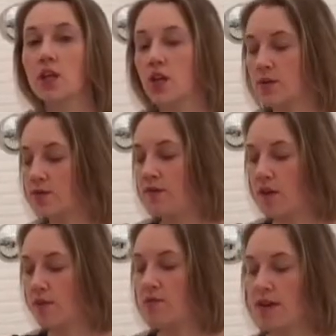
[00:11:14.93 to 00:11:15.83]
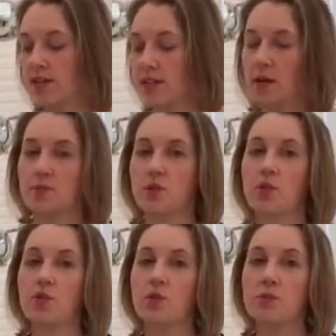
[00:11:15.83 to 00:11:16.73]
It's very readily
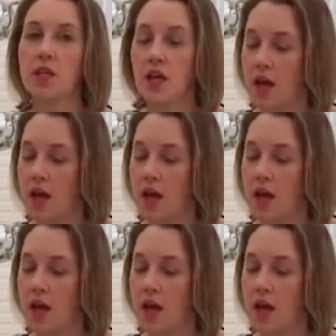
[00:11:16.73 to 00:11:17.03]
absorbed,